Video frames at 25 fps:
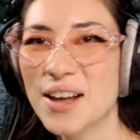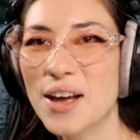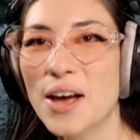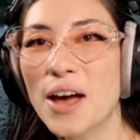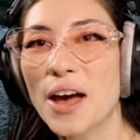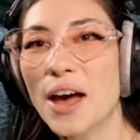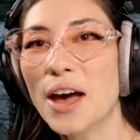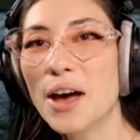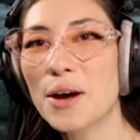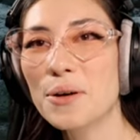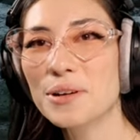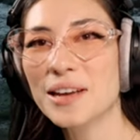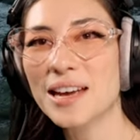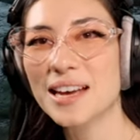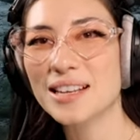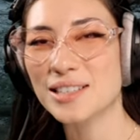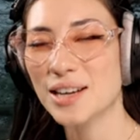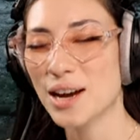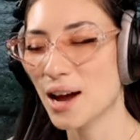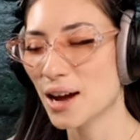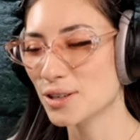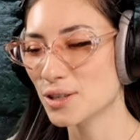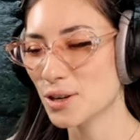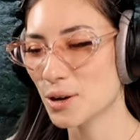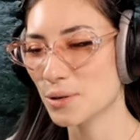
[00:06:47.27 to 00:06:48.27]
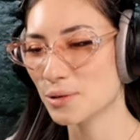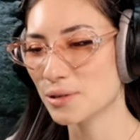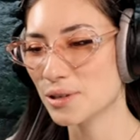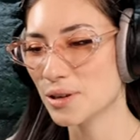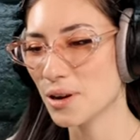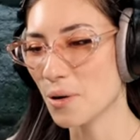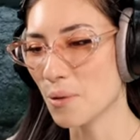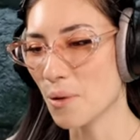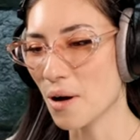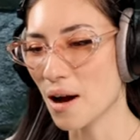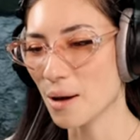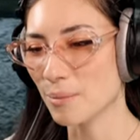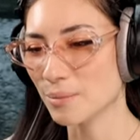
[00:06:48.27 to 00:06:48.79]
oh yes, I, I don't know
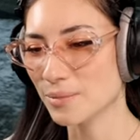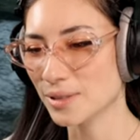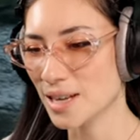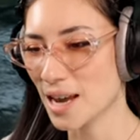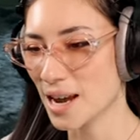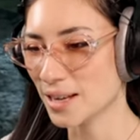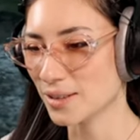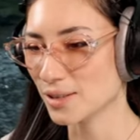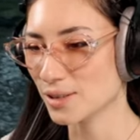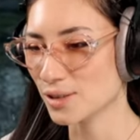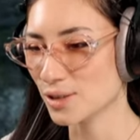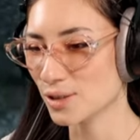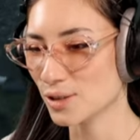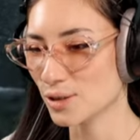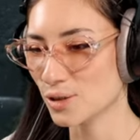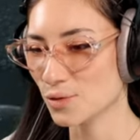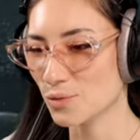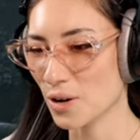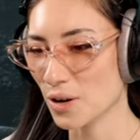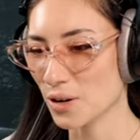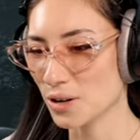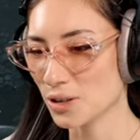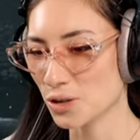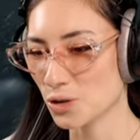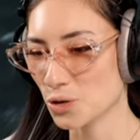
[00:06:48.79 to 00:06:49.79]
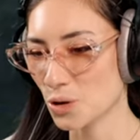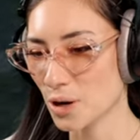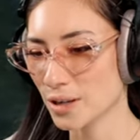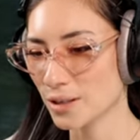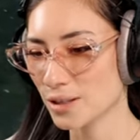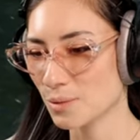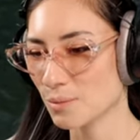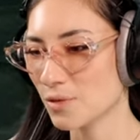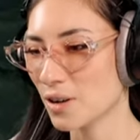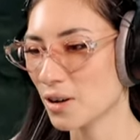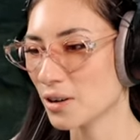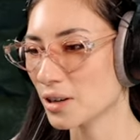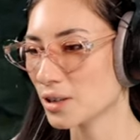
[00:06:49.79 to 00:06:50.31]
why I'm saying this. It's very strange.
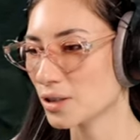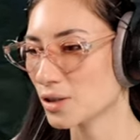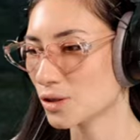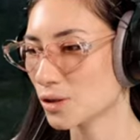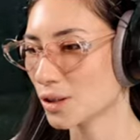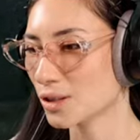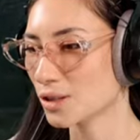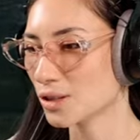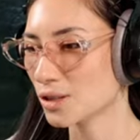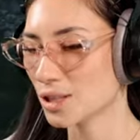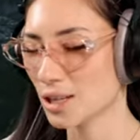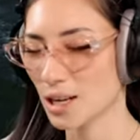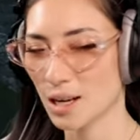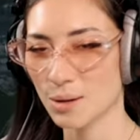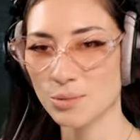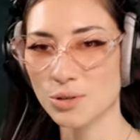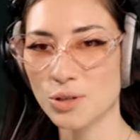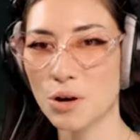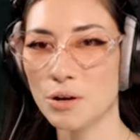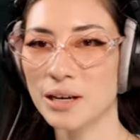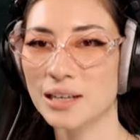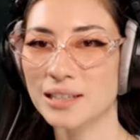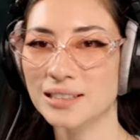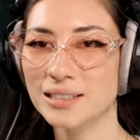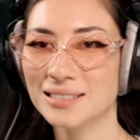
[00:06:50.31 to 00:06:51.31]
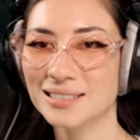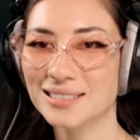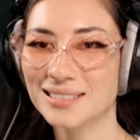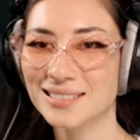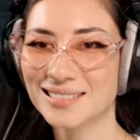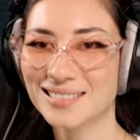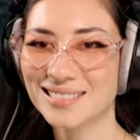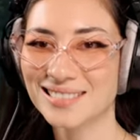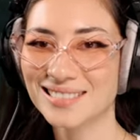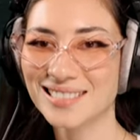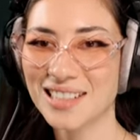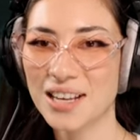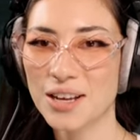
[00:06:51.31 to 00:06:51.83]
I'm very strange today. I'm sorry.
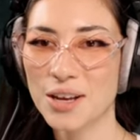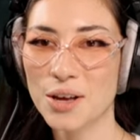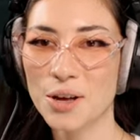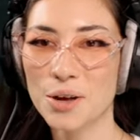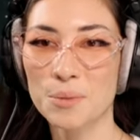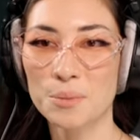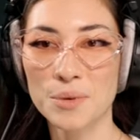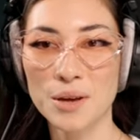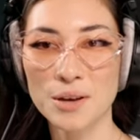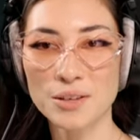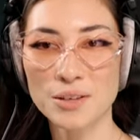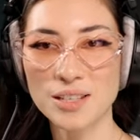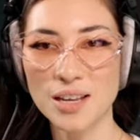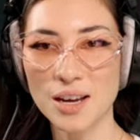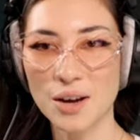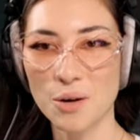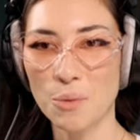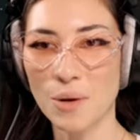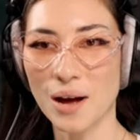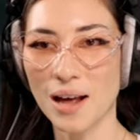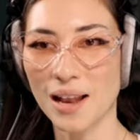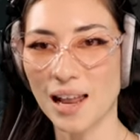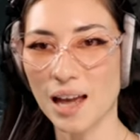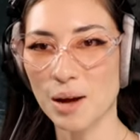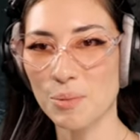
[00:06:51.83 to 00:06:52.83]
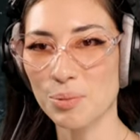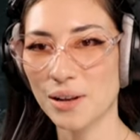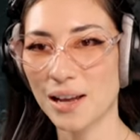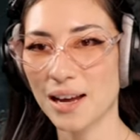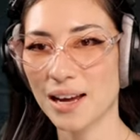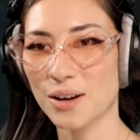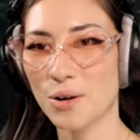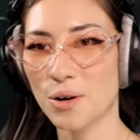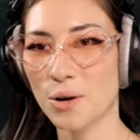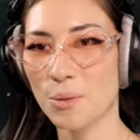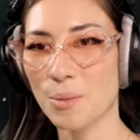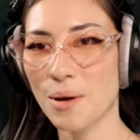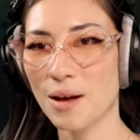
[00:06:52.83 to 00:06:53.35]
Music while well, I play at
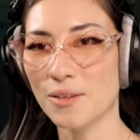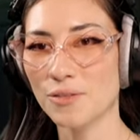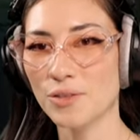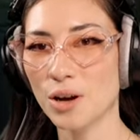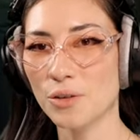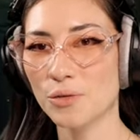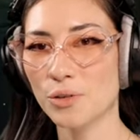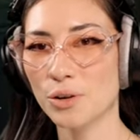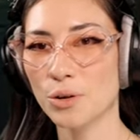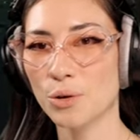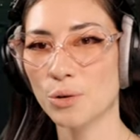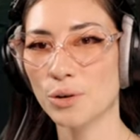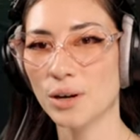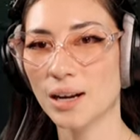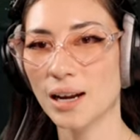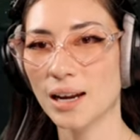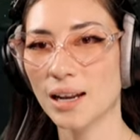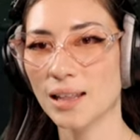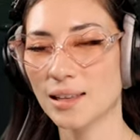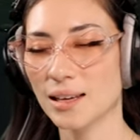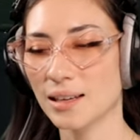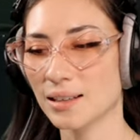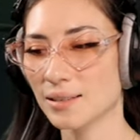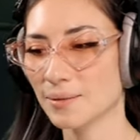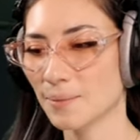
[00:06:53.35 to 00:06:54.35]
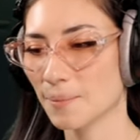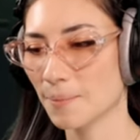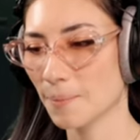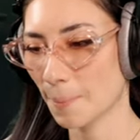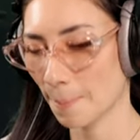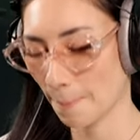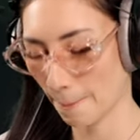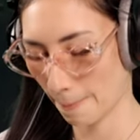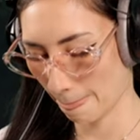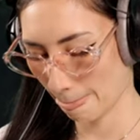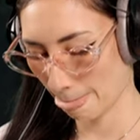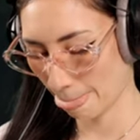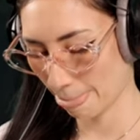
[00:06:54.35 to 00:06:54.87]
home. Have not recorded anything.
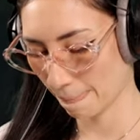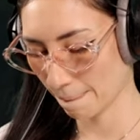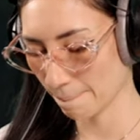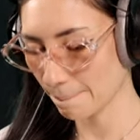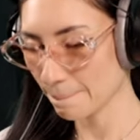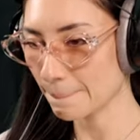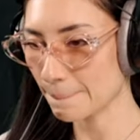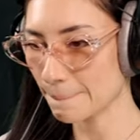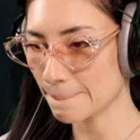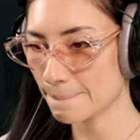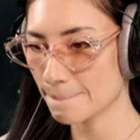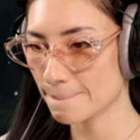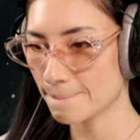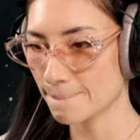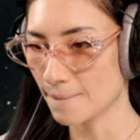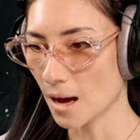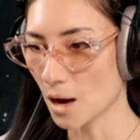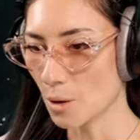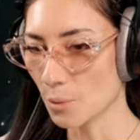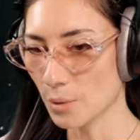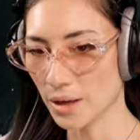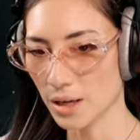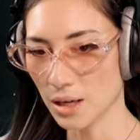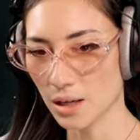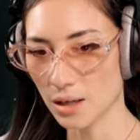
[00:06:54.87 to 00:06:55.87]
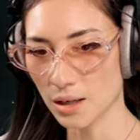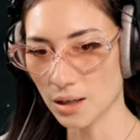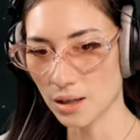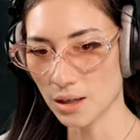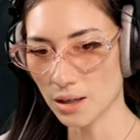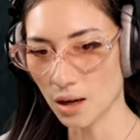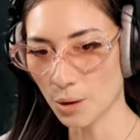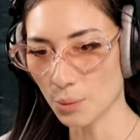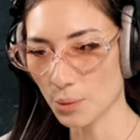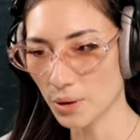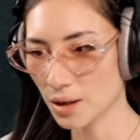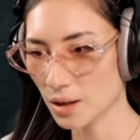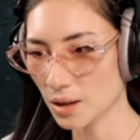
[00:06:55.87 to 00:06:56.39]
Are we gonna
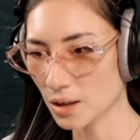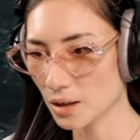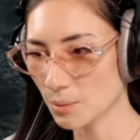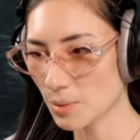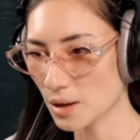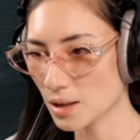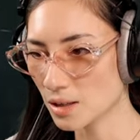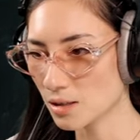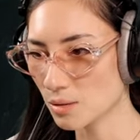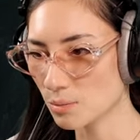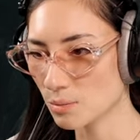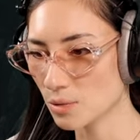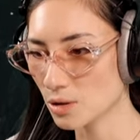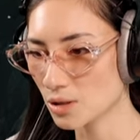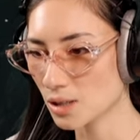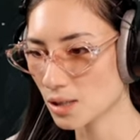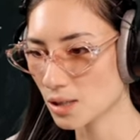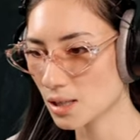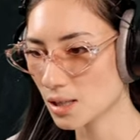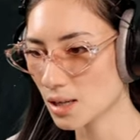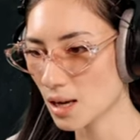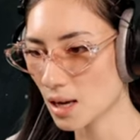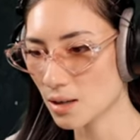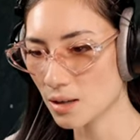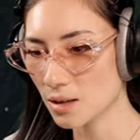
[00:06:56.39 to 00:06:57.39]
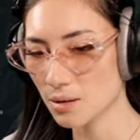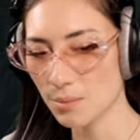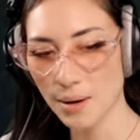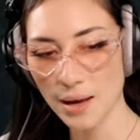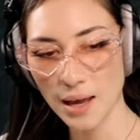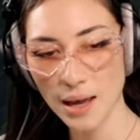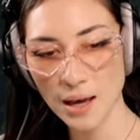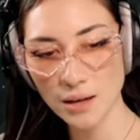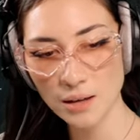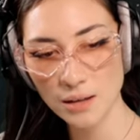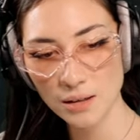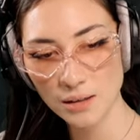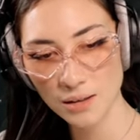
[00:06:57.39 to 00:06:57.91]
are we gonna make some music together,
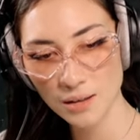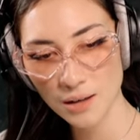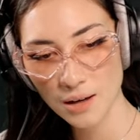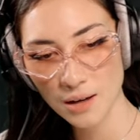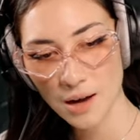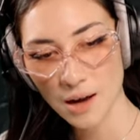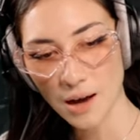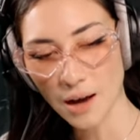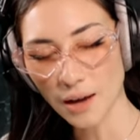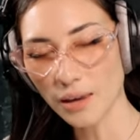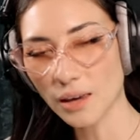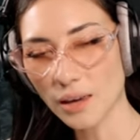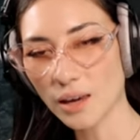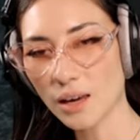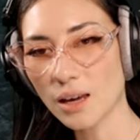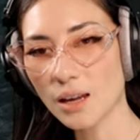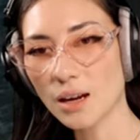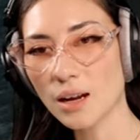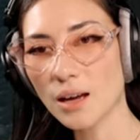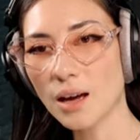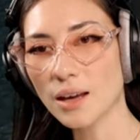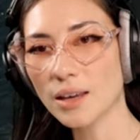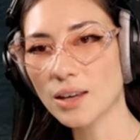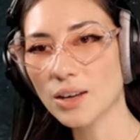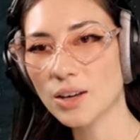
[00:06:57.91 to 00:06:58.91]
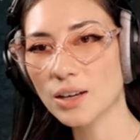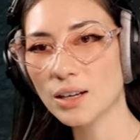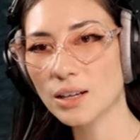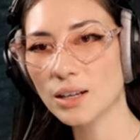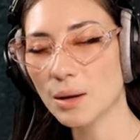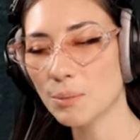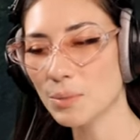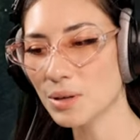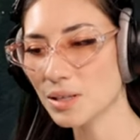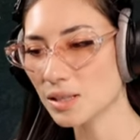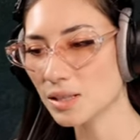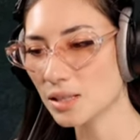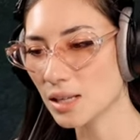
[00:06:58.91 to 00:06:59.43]
man? Are you gonna are you gonna let
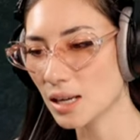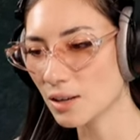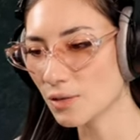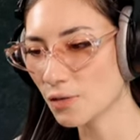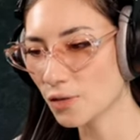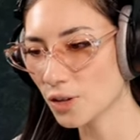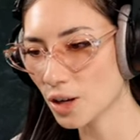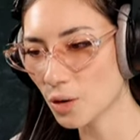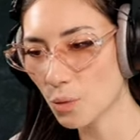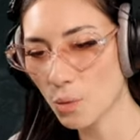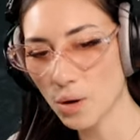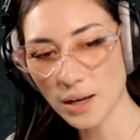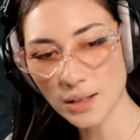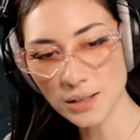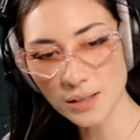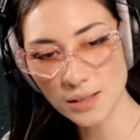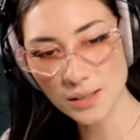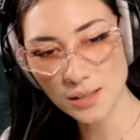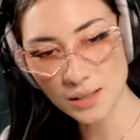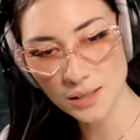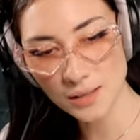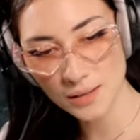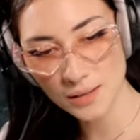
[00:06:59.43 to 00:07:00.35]
me sing for you once?